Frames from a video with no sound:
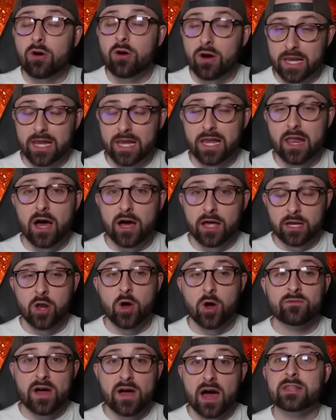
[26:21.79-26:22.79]
get a lot
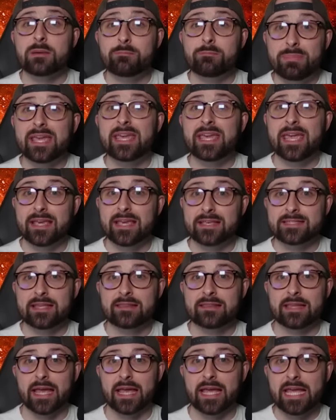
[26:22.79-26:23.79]
of other big hitters
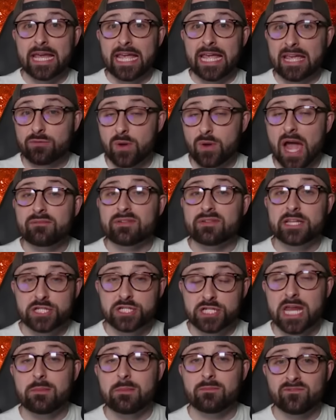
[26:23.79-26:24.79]
in there if you have a
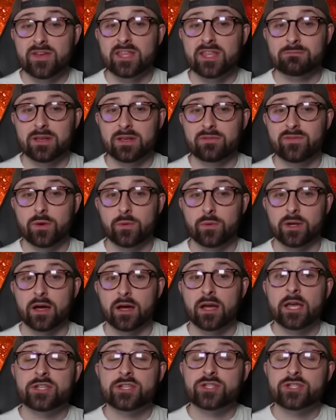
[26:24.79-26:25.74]
cheap 5th midfielder.